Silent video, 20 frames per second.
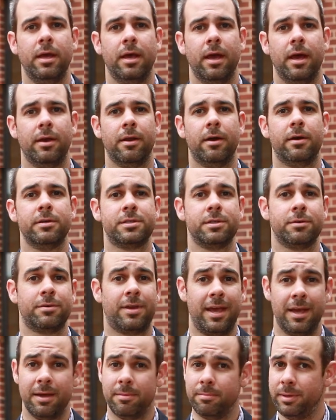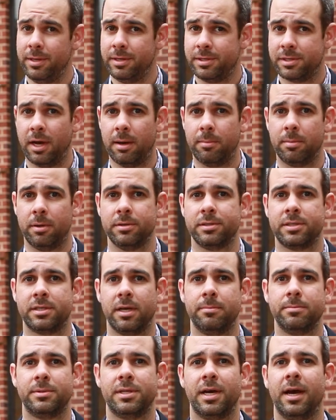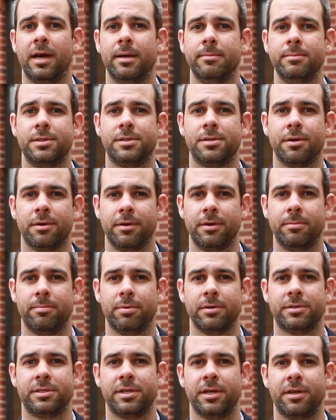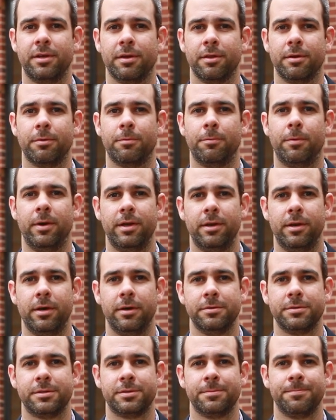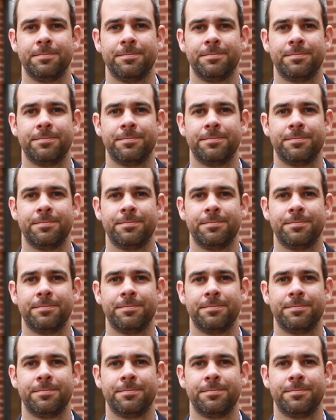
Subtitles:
and also can be doubled sometimes during particular windows.